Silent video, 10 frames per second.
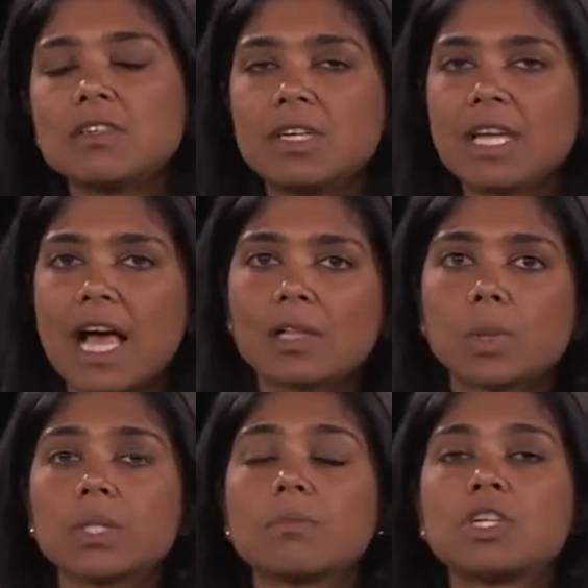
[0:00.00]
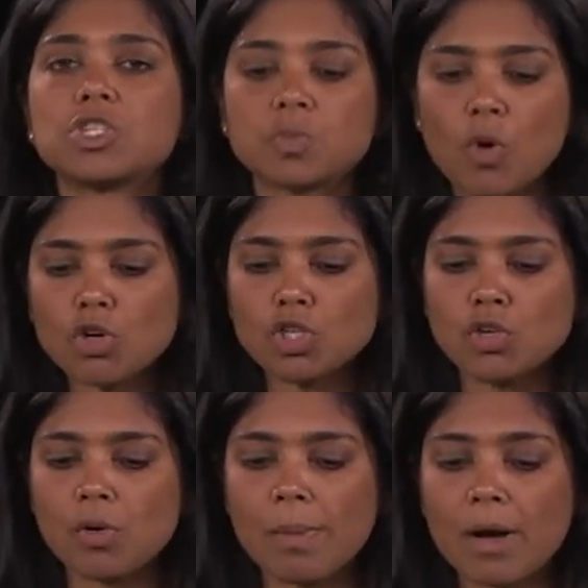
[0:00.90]
learning algorithm I just spoke to
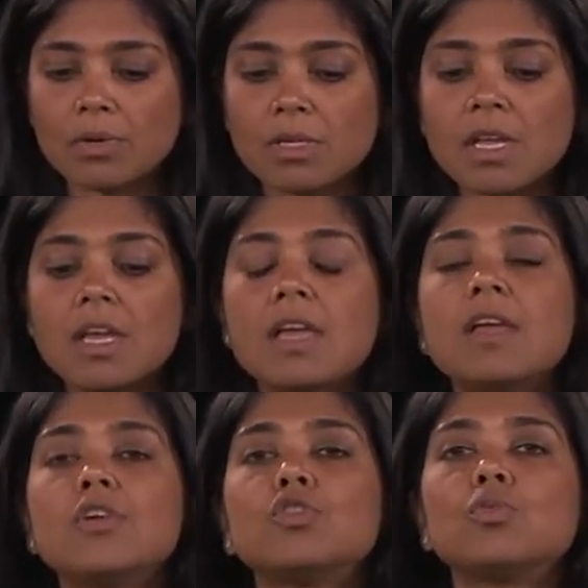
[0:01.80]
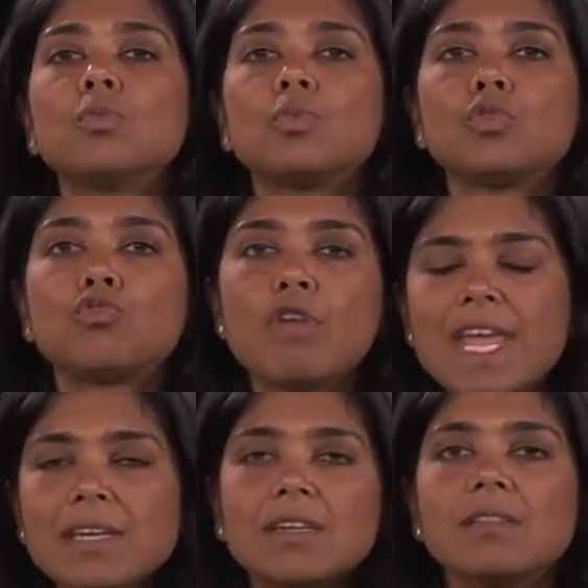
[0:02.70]
you about,
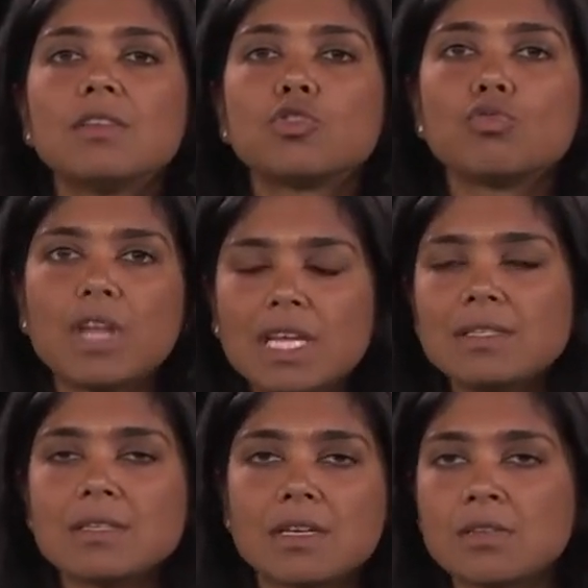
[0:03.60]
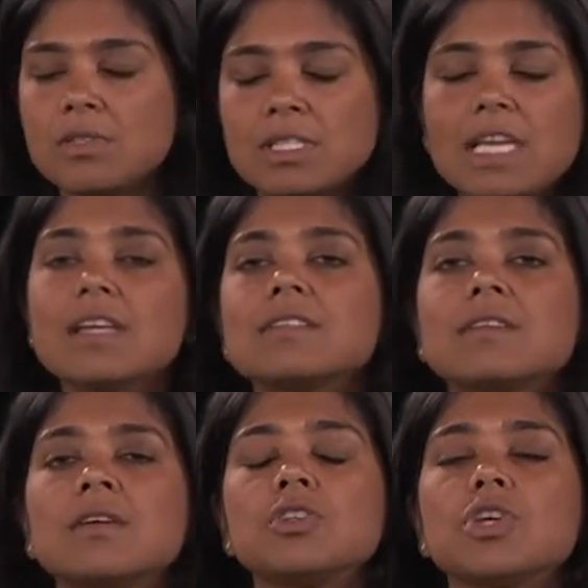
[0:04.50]
train it in the train uh, data
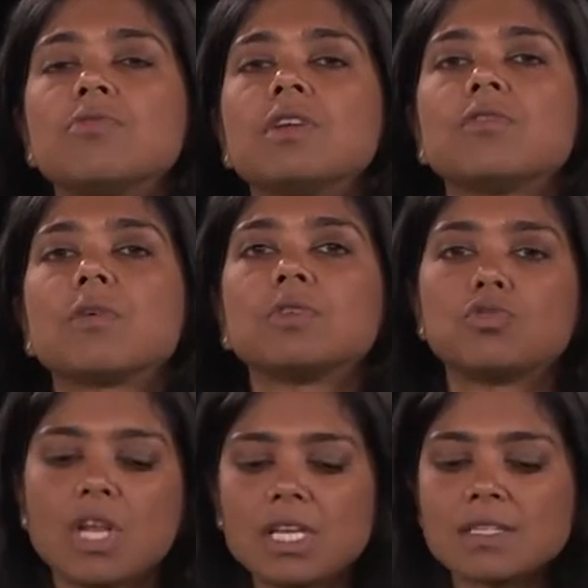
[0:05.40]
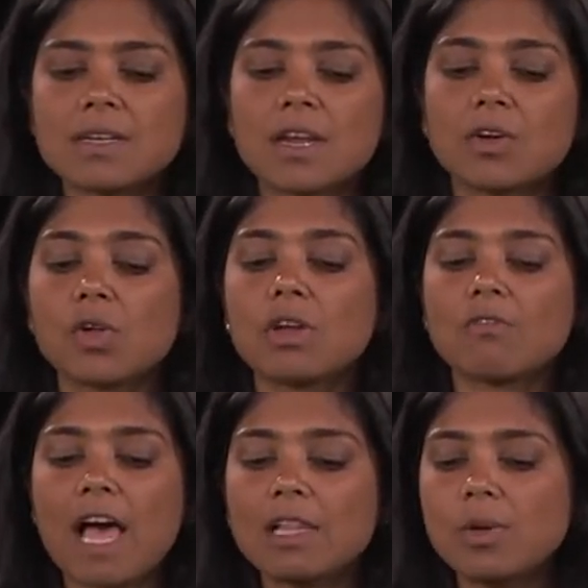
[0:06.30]
uh, generated from the training scenario and
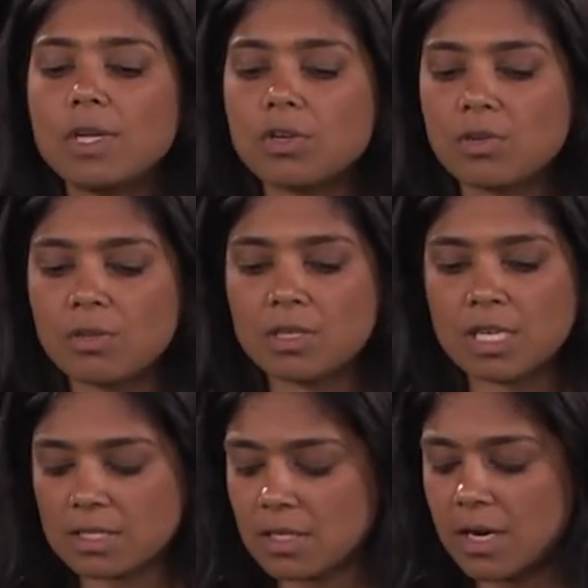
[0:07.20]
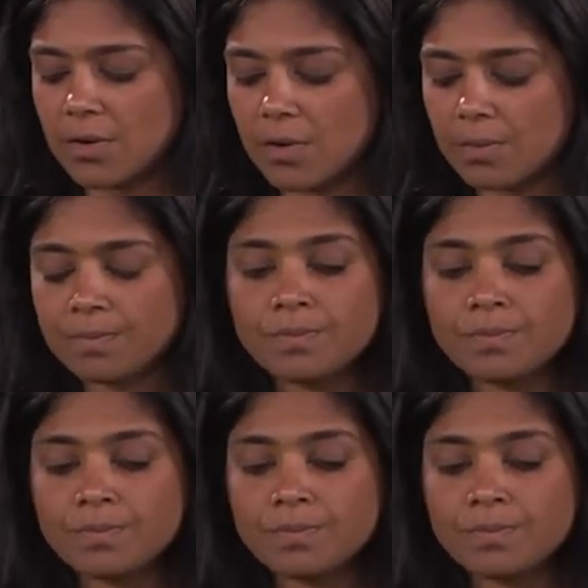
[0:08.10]
evaluate it in the test scenario.